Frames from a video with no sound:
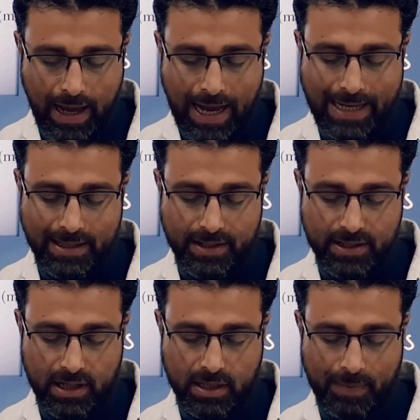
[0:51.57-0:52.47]
As a
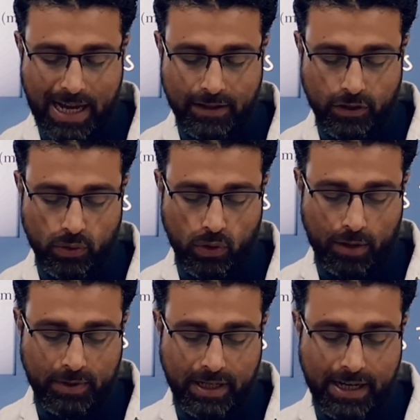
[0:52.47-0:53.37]
result, the magnitude
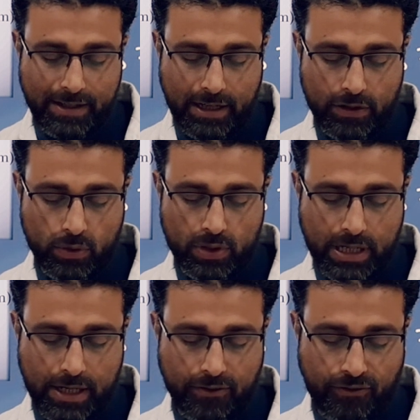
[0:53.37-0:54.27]
of the net
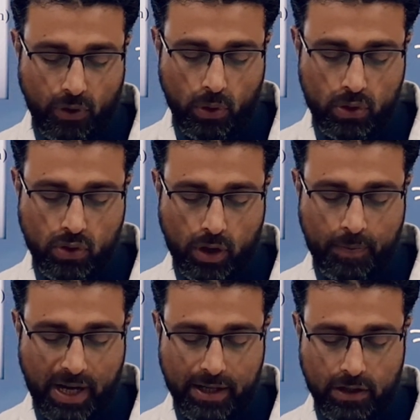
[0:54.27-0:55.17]
electrostatic force on
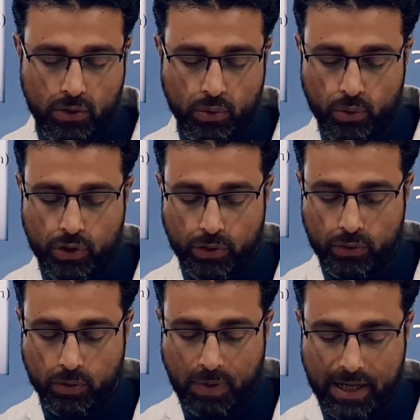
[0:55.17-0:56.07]
particle 2 due
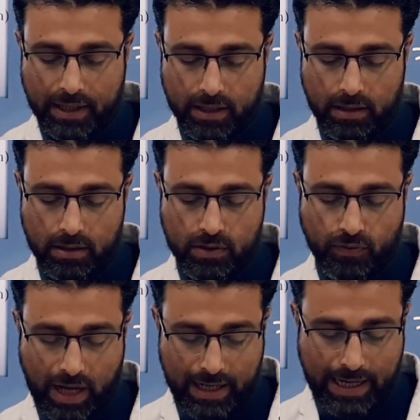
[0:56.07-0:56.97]
to particles
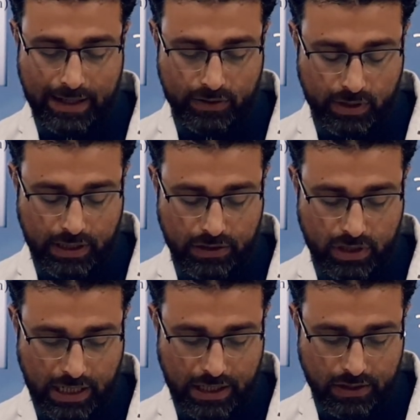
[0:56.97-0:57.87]
1 and 3
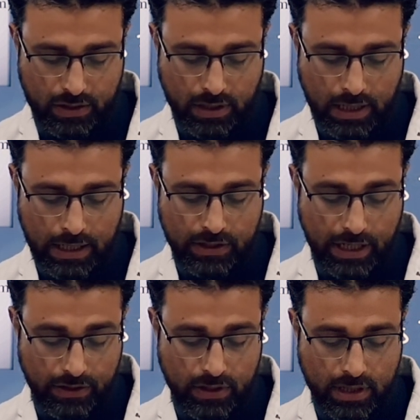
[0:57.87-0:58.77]
change
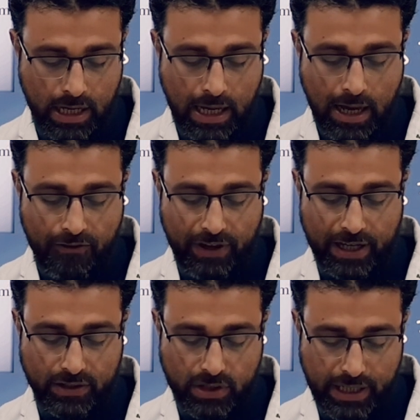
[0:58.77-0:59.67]
changes.
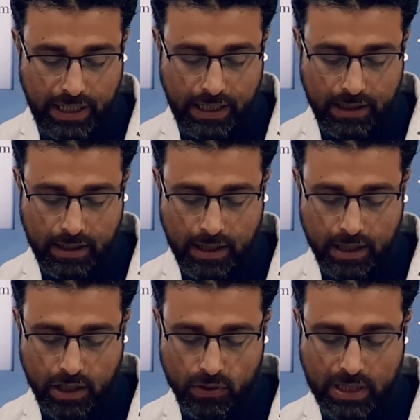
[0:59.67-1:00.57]
Figure 3
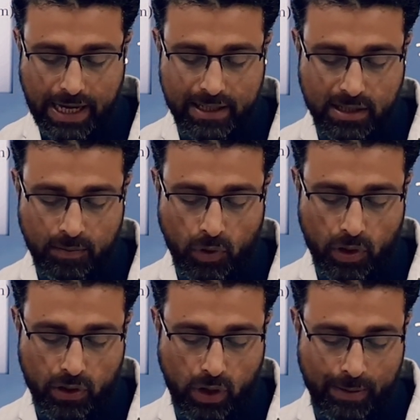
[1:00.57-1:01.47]
gives the x
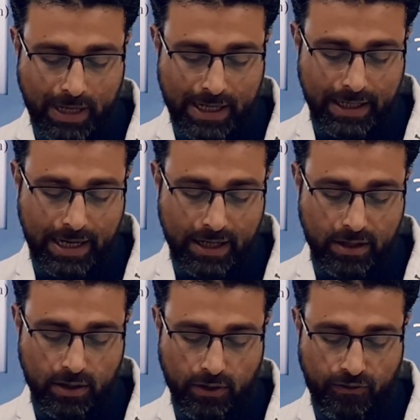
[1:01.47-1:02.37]
component of that
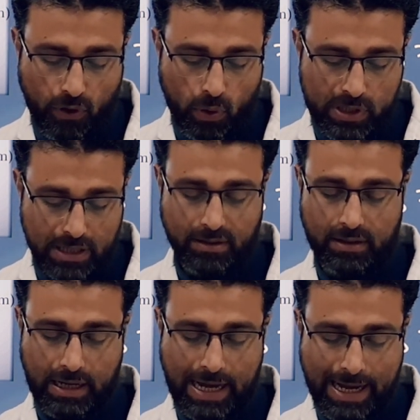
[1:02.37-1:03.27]
net force
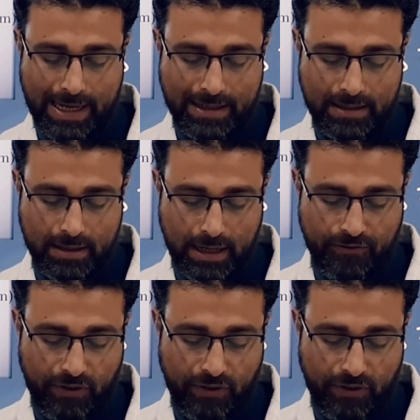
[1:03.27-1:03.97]
as a